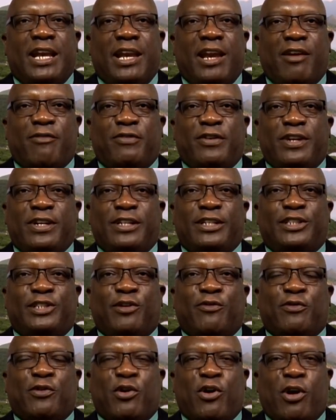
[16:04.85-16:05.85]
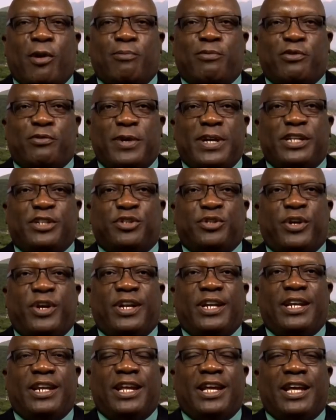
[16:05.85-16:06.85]
levels of
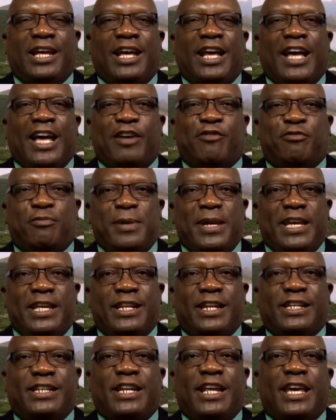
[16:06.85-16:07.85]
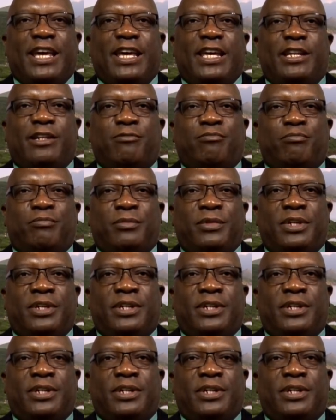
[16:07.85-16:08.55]
cooperation have been attained,